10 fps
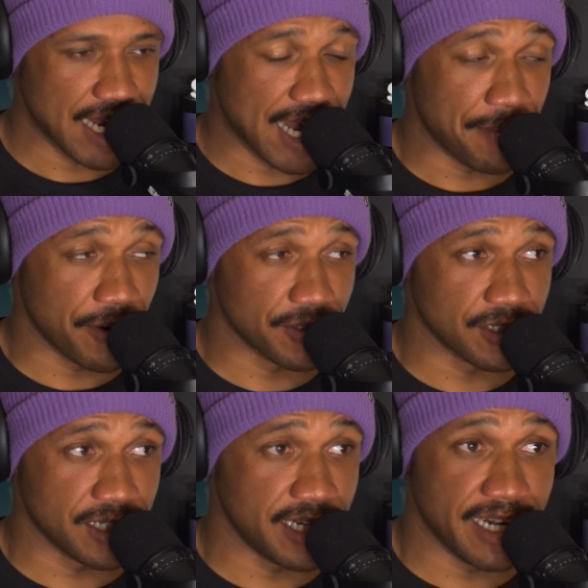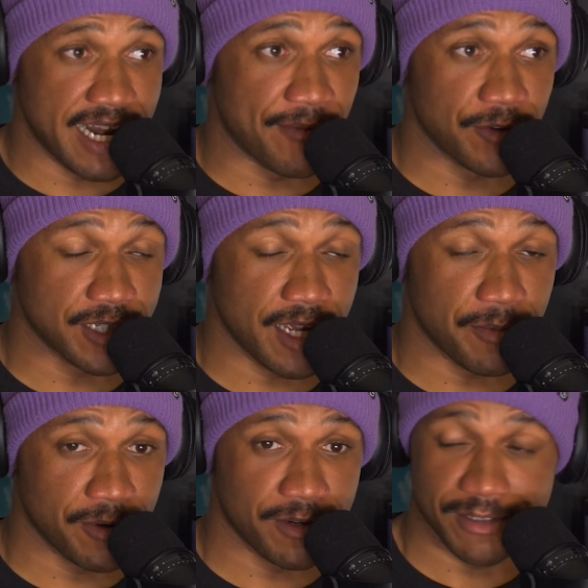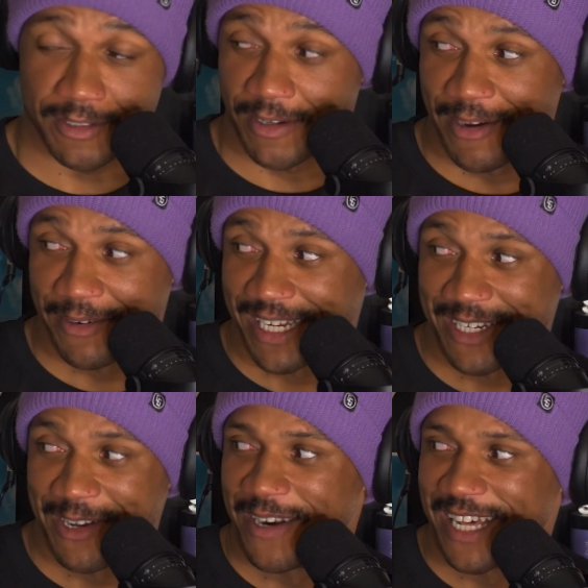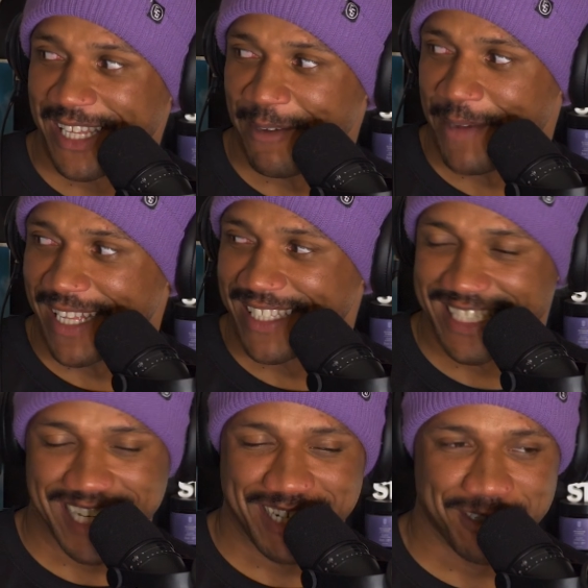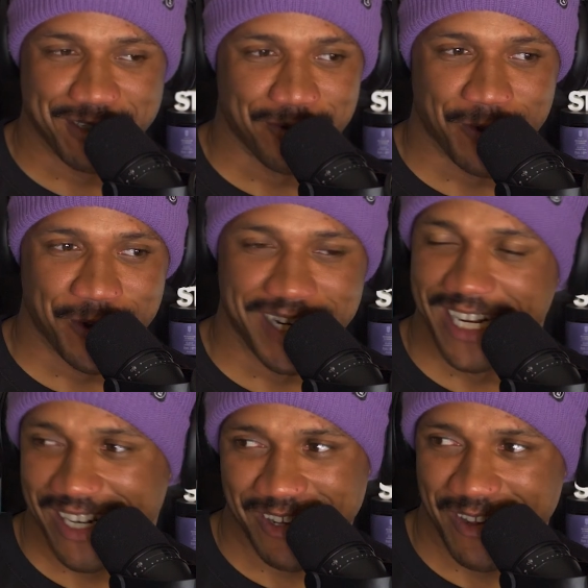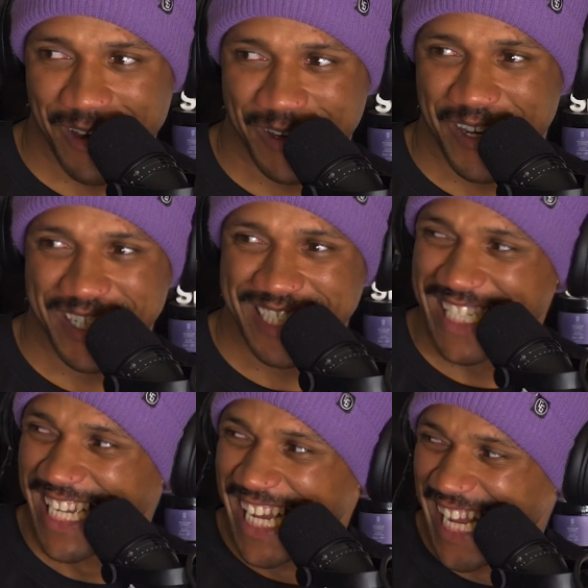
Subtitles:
I personally never skateboard, so I would like know nothing about this. I just avoid it at all costs.